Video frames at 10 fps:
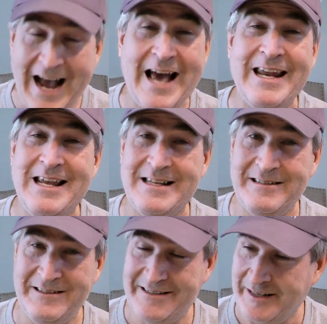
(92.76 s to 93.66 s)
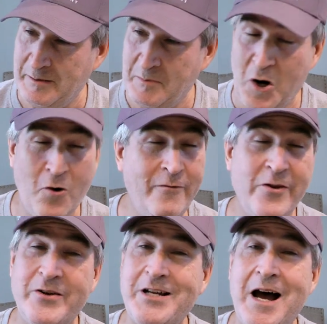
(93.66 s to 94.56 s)
That is some
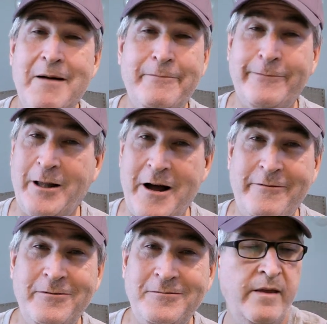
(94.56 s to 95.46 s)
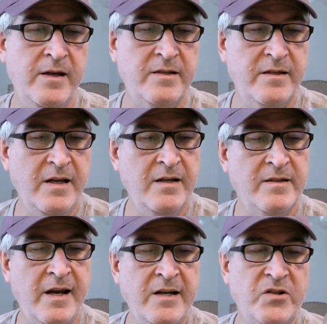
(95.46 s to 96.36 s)
over-the-top fluff. This
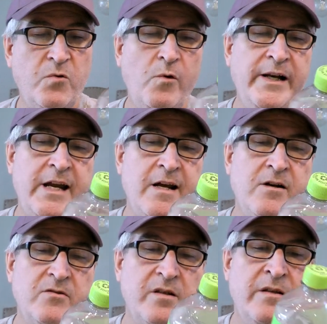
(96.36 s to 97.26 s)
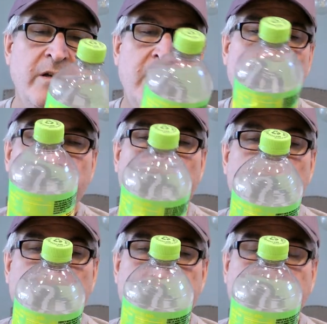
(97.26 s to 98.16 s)
is a 20-ounce
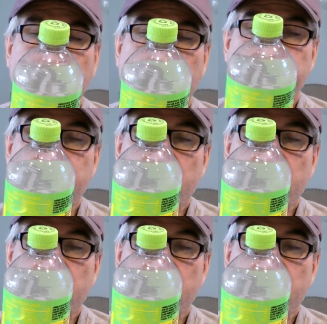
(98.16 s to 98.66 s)
bottle of